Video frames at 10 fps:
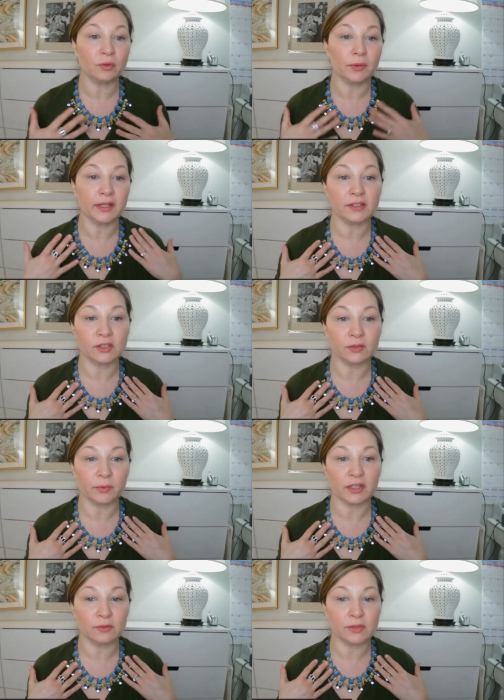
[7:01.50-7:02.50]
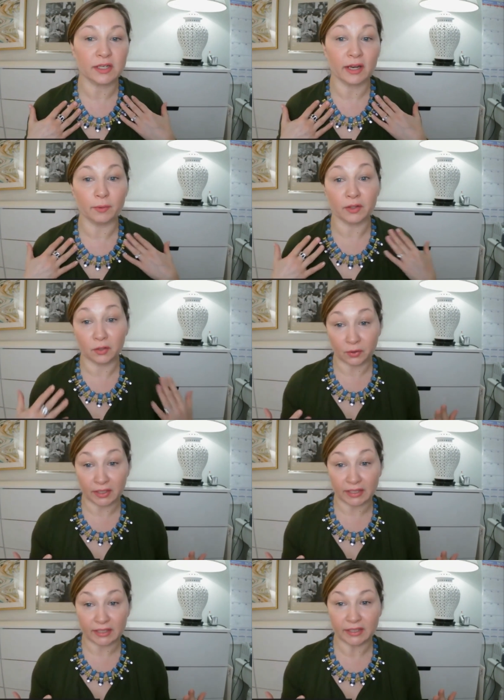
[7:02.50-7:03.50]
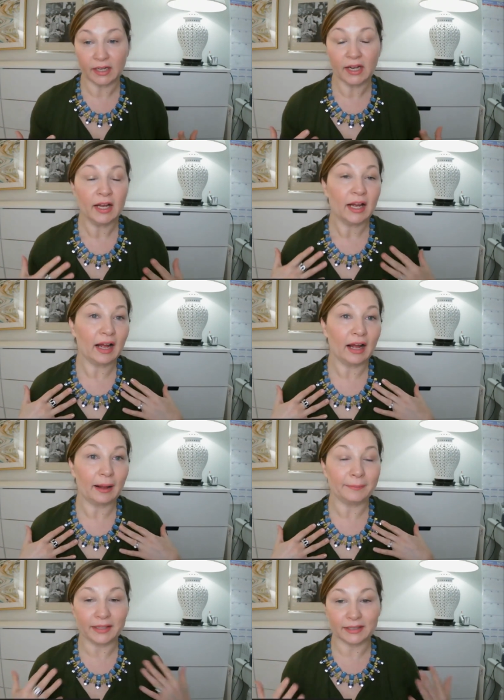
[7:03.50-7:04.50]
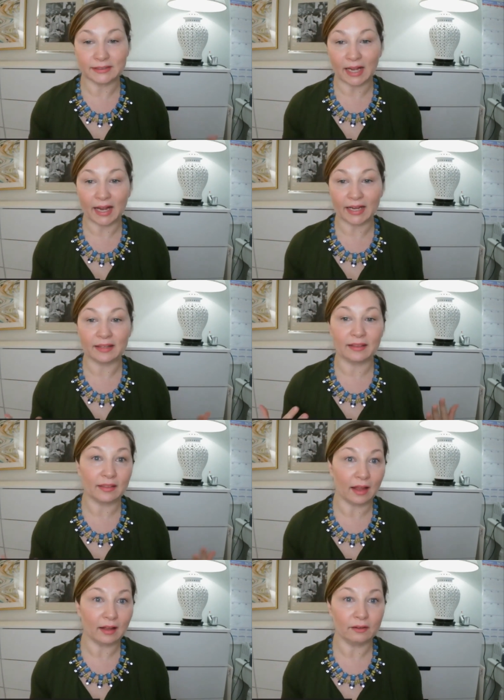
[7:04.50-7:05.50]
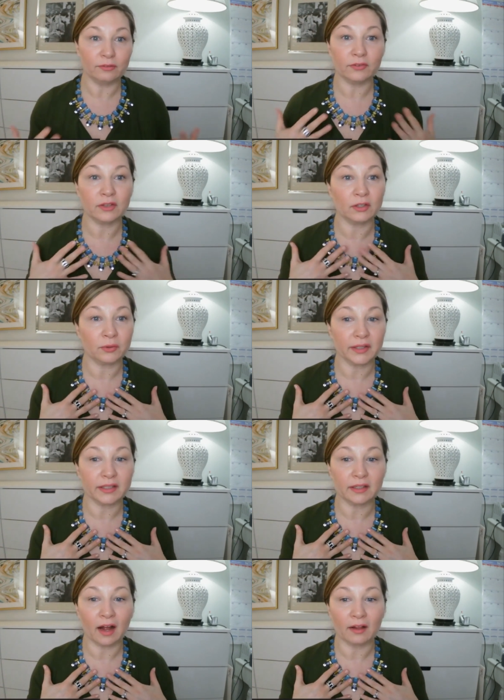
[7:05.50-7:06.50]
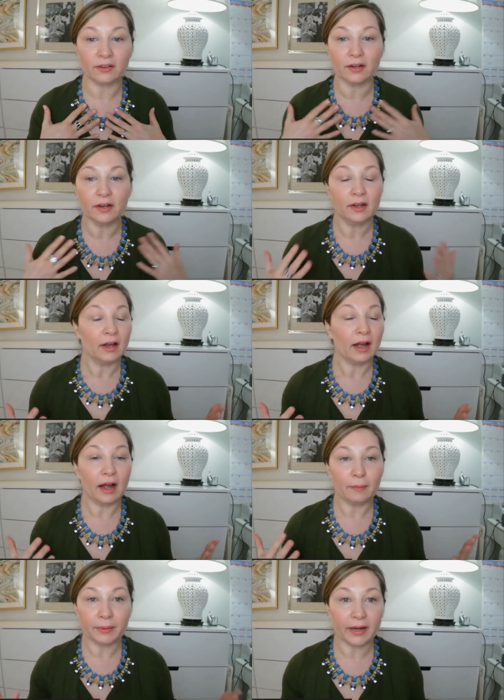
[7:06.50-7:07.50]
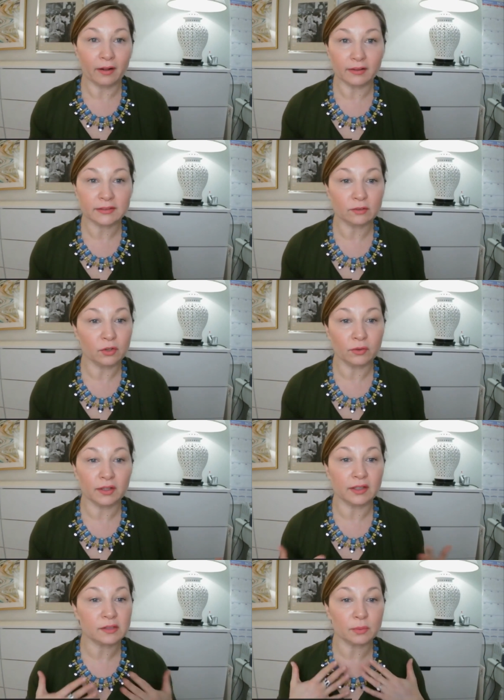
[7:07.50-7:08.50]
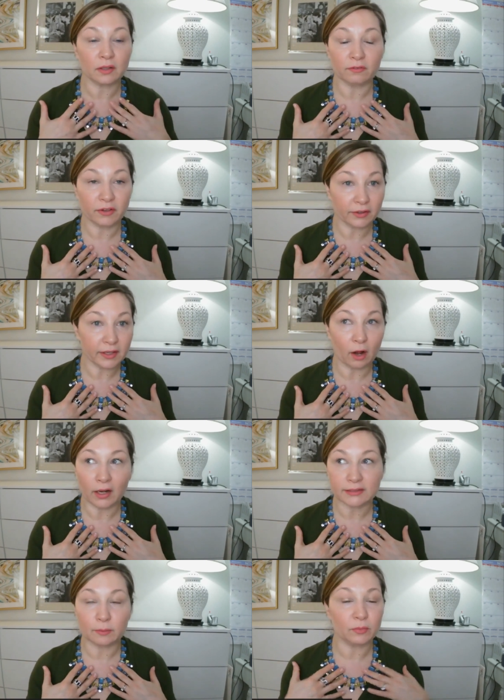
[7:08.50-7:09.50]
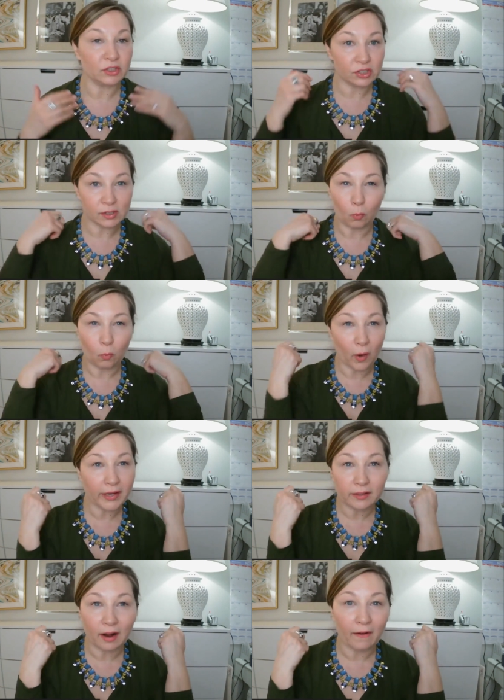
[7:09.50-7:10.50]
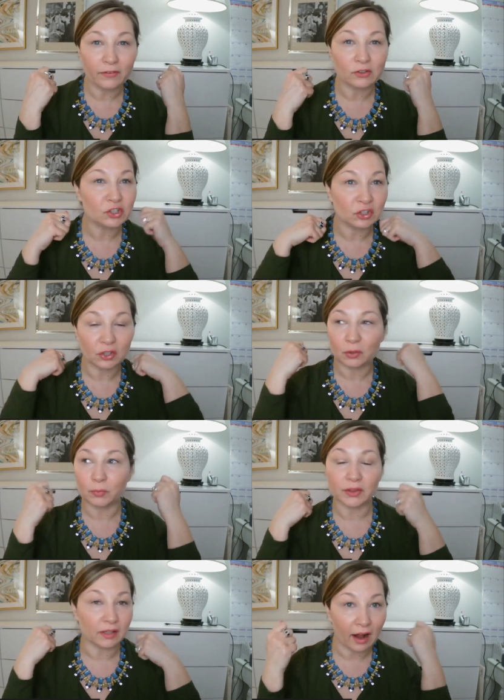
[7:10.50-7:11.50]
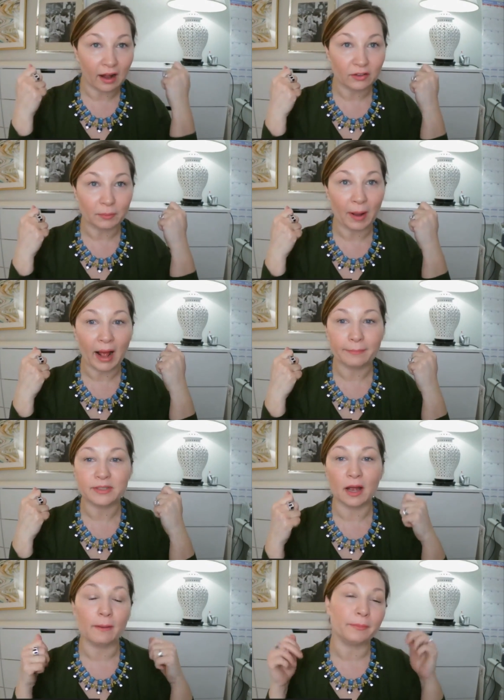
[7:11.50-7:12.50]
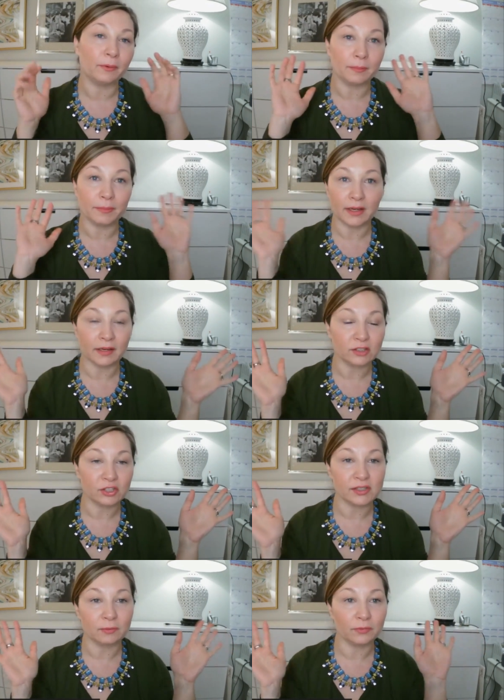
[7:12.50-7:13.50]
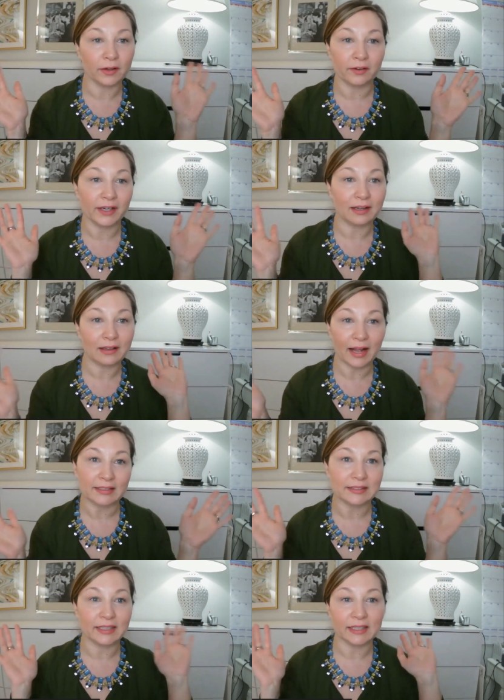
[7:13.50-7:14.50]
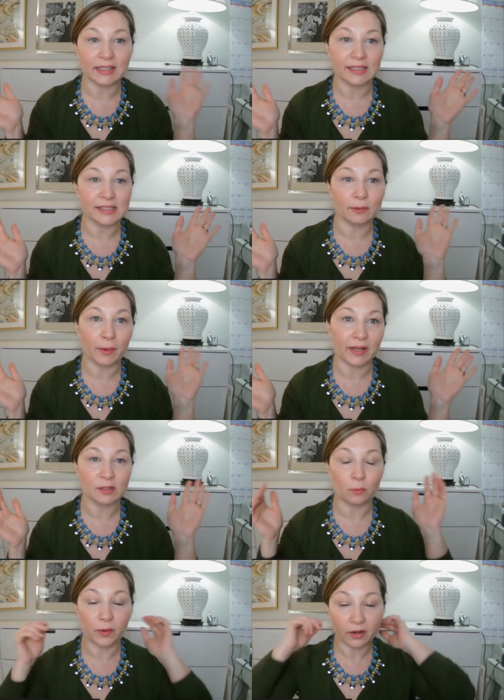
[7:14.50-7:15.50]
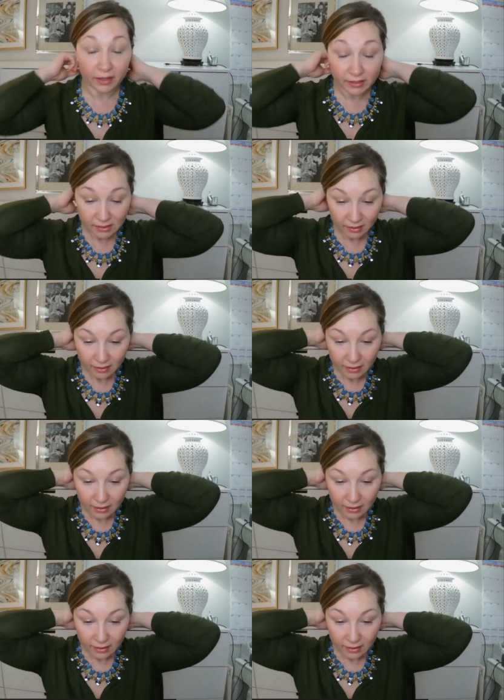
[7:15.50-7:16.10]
showing it with you today with green uh, because I love the green color. Uh, but I also know that this would look very awesome with just a white collared shirt with the collar popped up. It would be just a very classic, easy way to wear it.